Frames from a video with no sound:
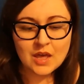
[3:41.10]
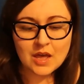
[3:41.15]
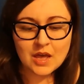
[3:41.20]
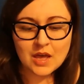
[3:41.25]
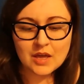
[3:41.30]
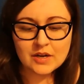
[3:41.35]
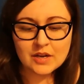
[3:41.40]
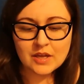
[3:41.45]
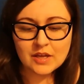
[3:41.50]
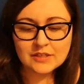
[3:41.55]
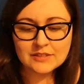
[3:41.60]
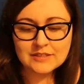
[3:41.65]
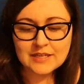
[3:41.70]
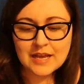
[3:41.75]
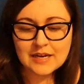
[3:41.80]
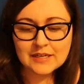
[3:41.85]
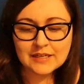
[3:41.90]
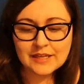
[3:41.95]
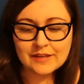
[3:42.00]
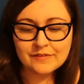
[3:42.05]
And her
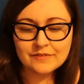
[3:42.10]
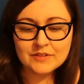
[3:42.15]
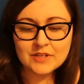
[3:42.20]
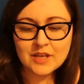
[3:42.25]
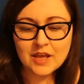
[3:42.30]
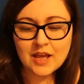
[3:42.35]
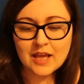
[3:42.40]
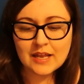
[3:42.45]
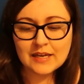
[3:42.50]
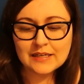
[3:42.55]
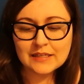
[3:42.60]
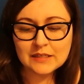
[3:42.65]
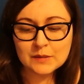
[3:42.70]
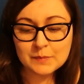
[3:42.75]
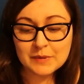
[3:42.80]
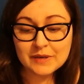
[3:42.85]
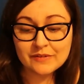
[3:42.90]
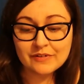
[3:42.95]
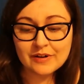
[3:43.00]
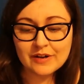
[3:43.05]
dad gives her a little
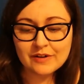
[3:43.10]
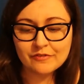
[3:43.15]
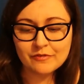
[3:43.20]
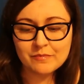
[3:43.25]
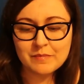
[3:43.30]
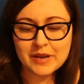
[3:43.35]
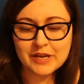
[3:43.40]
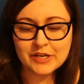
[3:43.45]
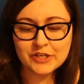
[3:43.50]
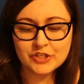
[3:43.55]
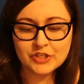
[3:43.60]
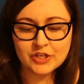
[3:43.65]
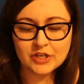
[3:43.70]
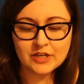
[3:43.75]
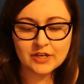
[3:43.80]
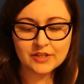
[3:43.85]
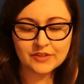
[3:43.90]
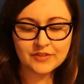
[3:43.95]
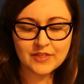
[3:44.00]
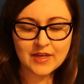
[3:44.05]
bit of
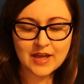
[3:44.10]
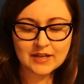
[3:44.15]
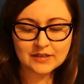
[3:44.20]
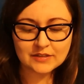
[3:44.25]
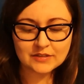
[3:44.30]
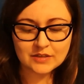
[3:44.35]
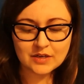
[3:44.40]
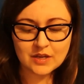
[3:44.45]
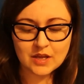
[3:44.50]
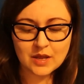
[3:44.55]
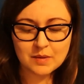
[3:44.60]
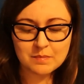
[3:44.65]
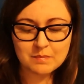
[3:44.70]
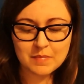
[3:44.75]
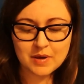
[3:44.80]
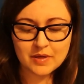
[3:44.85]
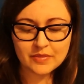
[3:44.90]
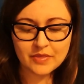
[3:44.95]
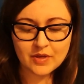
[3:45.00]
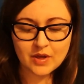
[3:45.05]
information that her
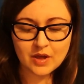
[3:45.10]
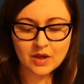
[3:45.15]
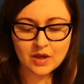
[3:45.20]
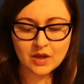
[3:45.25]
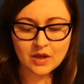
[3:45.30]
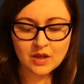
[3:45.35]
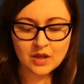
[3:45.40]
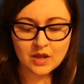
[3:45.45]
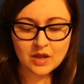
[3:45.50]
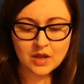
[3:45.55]
mother,